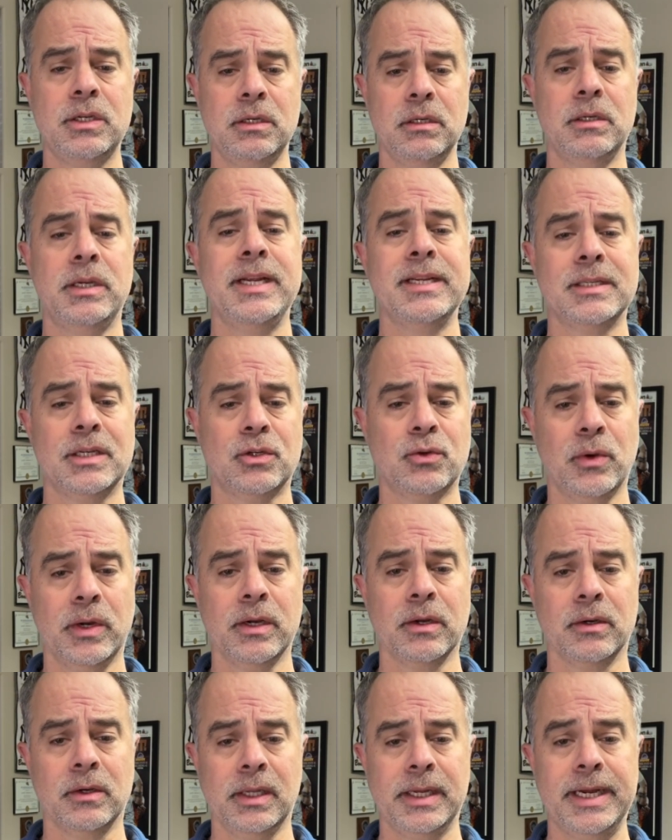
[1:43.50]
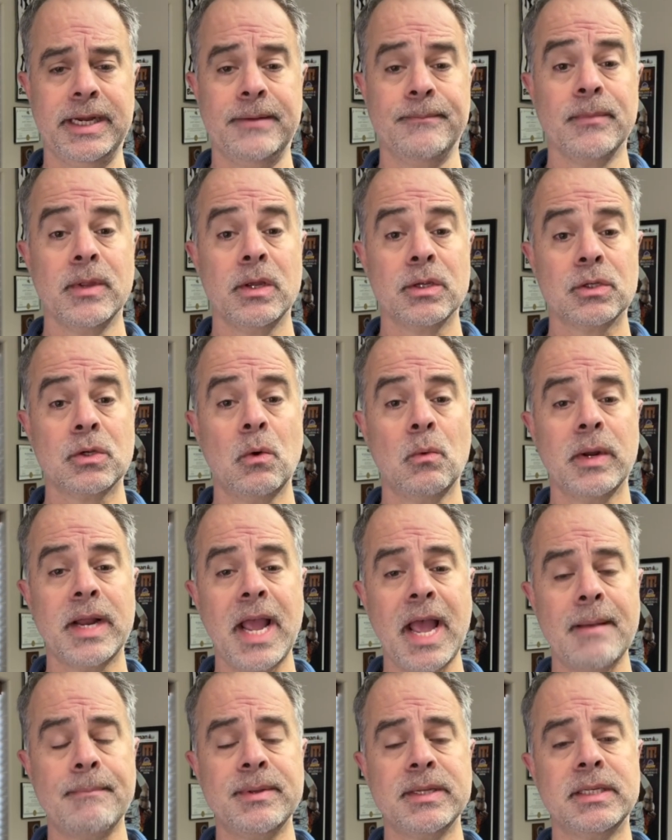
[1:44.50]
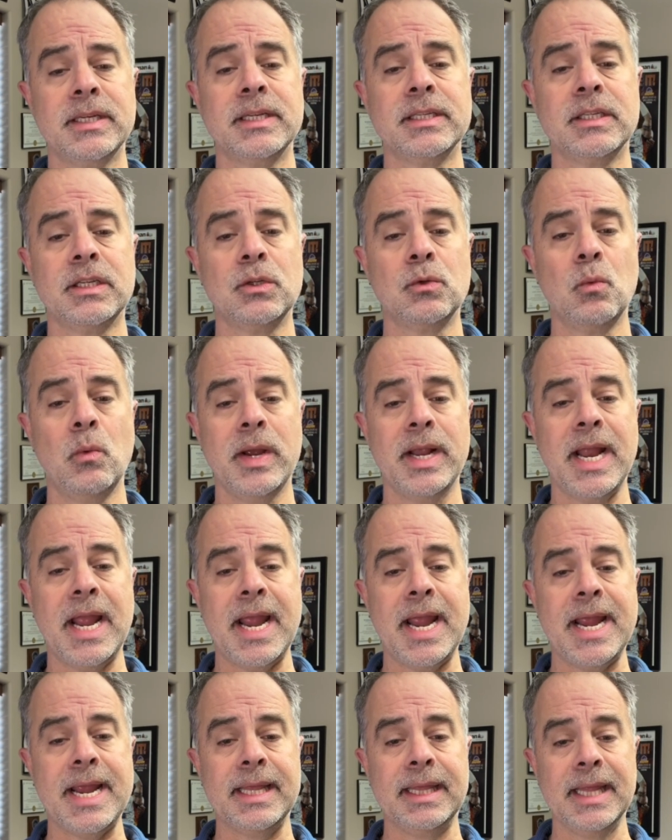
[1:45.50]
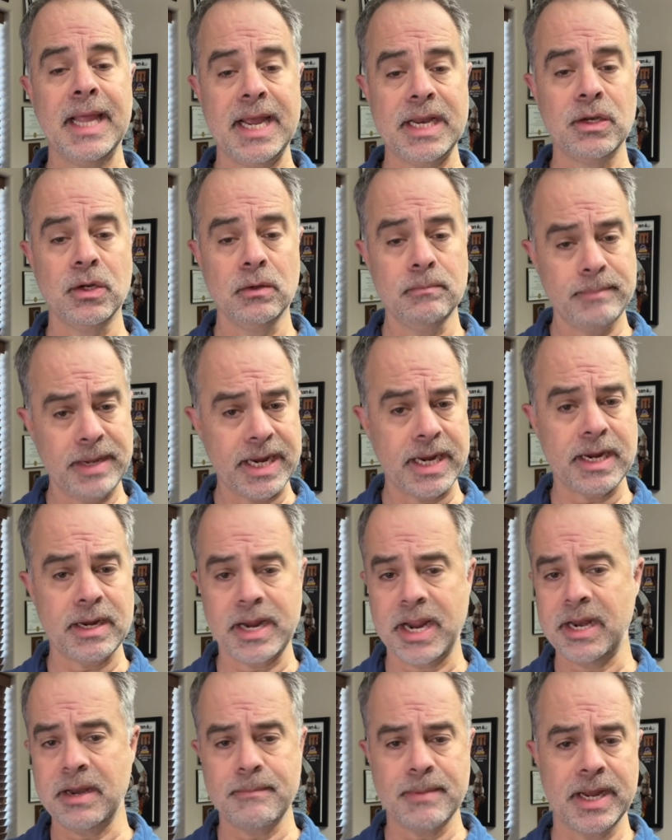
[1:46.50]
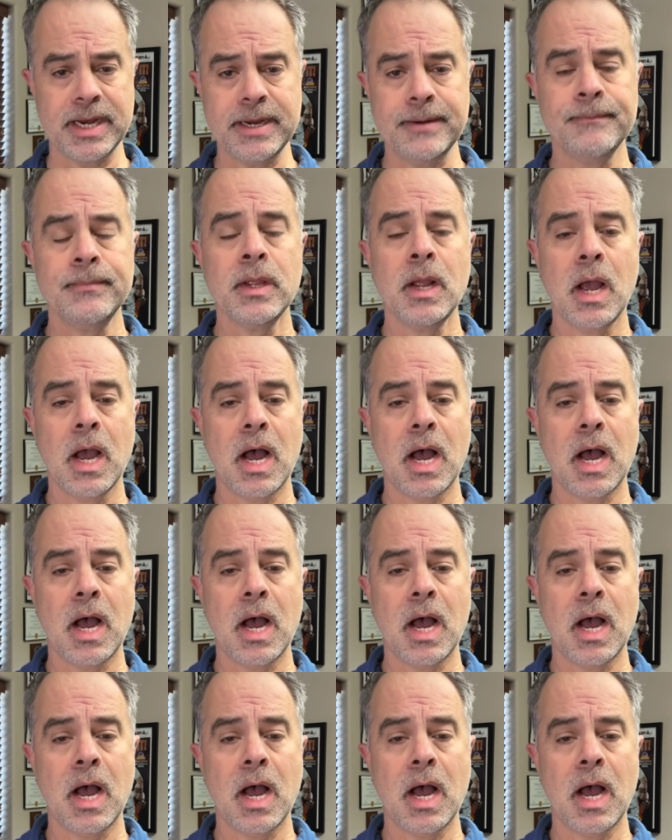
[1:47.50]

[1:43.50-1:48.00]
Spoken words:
is a trigger lead? So what happens is when a lender, me, anybody,